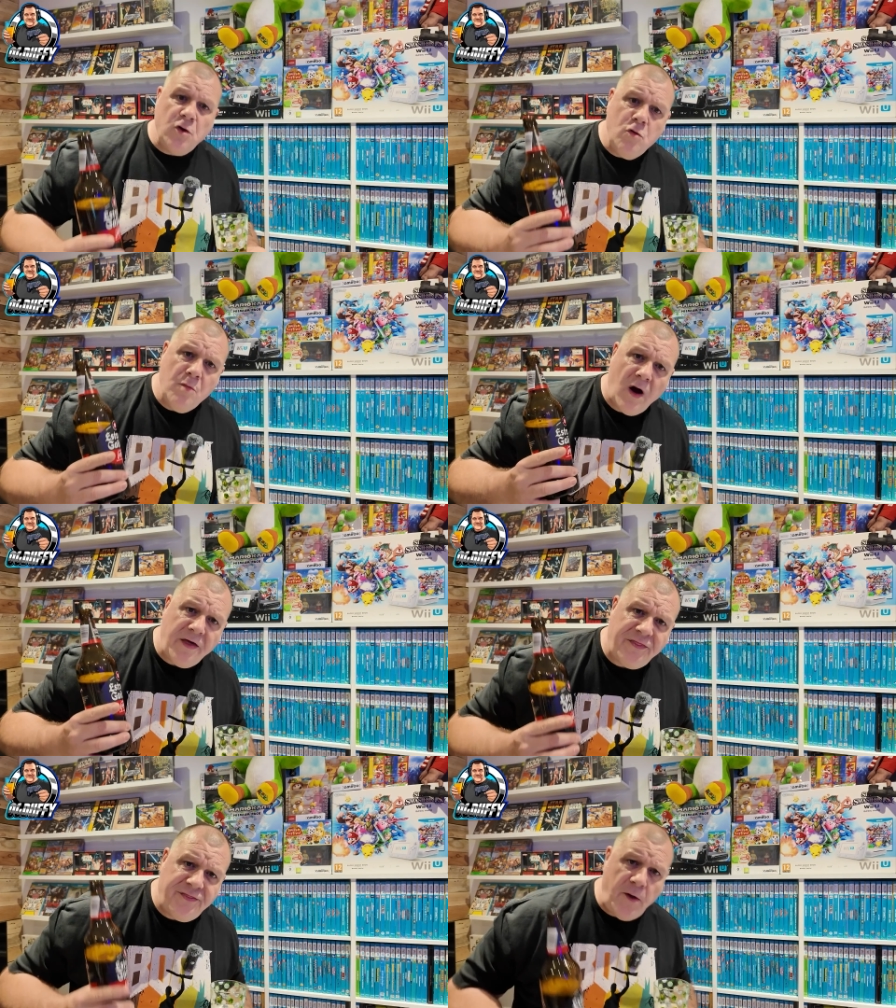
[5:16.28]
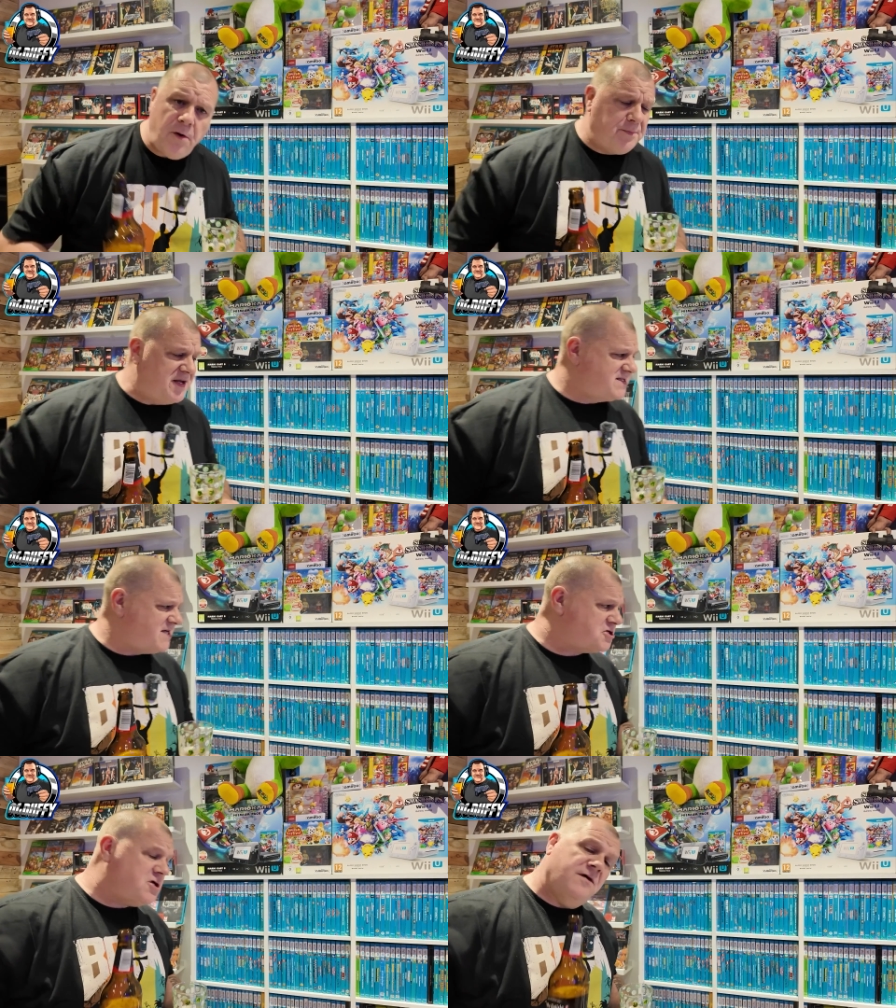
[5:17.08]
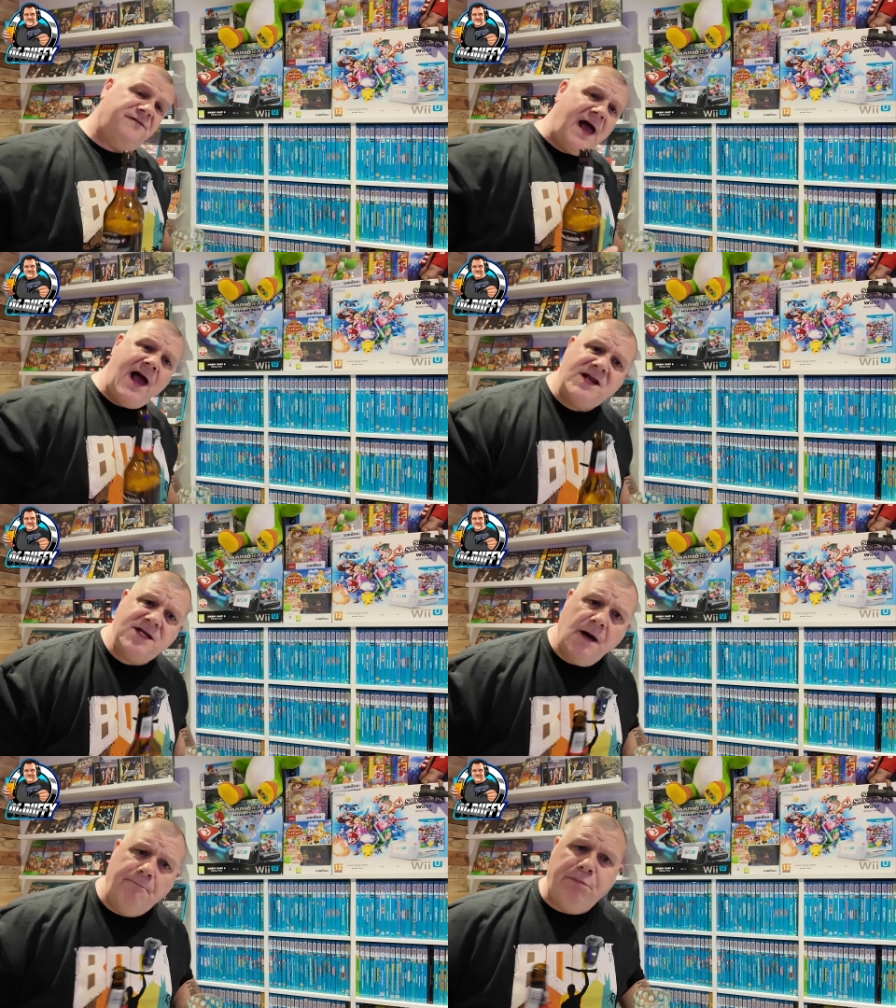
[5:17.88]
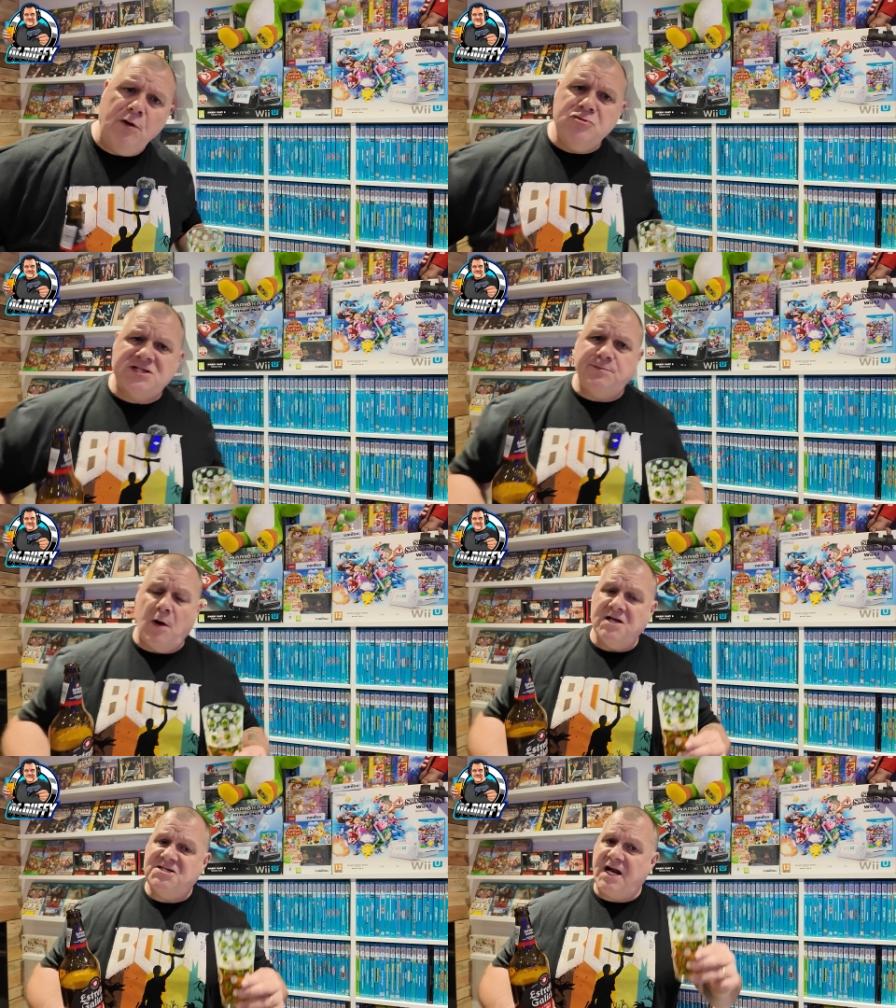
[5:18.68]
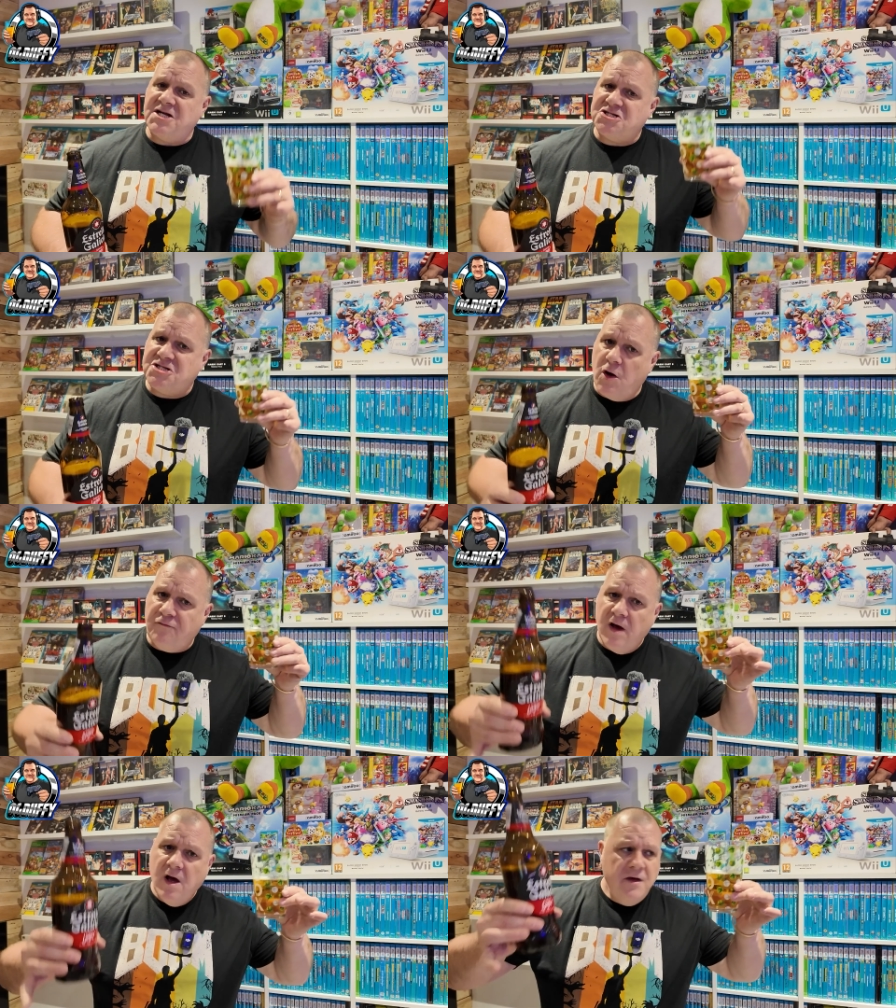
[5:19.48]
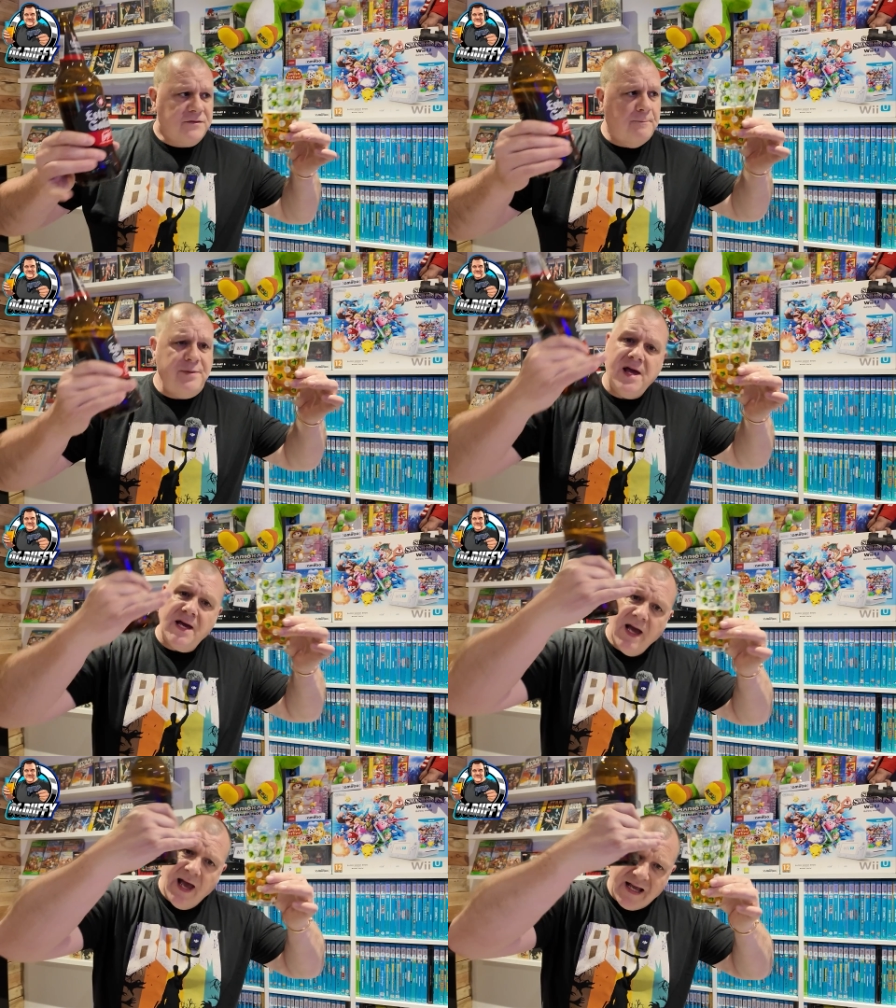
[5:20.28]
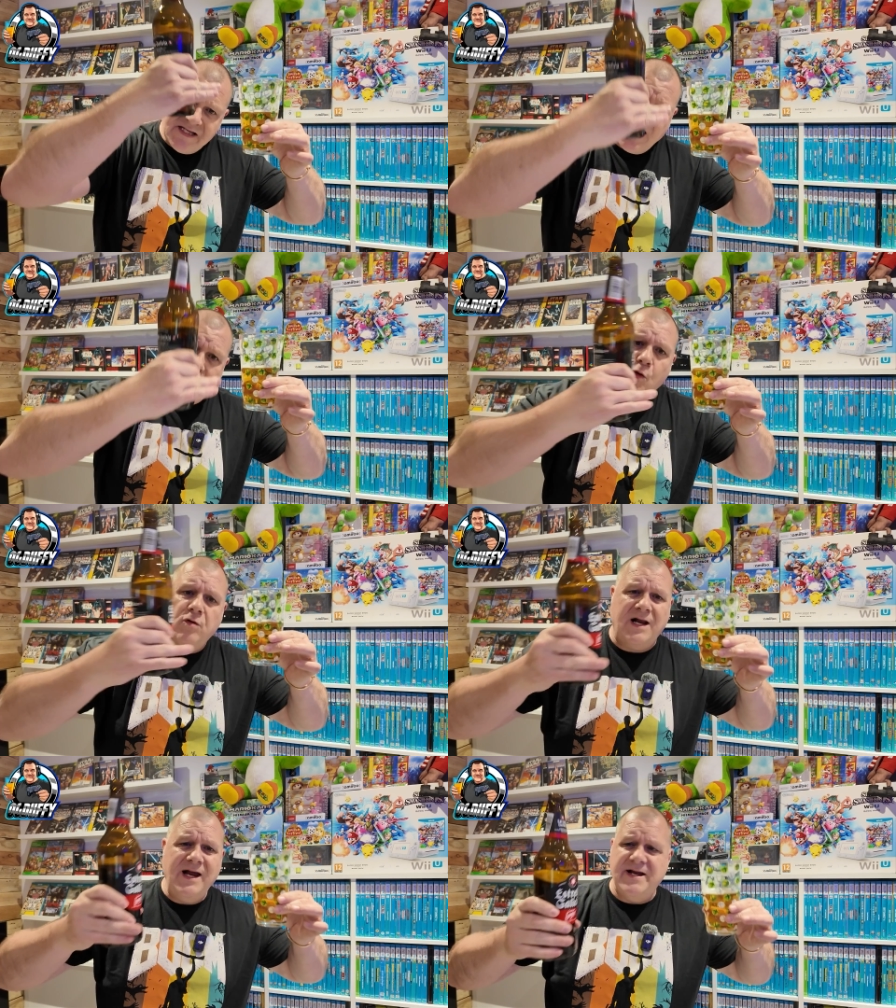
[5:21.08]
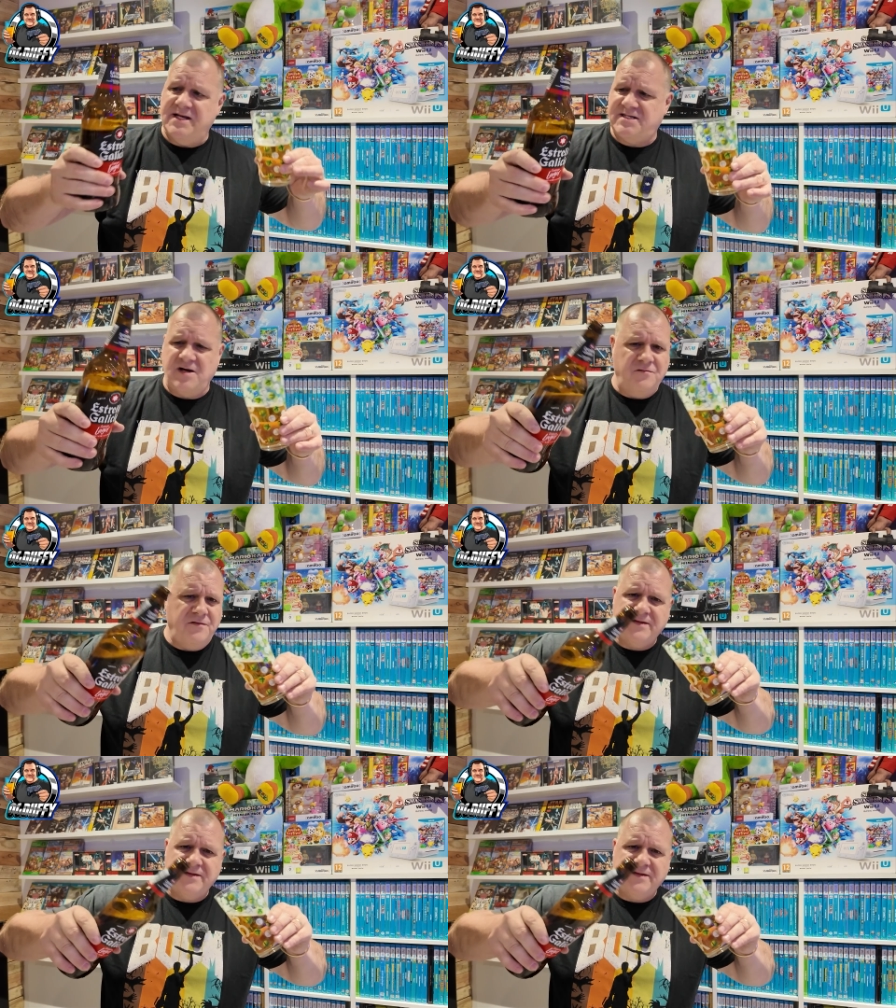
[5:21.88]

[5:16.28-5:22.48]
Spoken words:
do my therapy session of adding a blue spine to that shelf, the beer has cleared itself.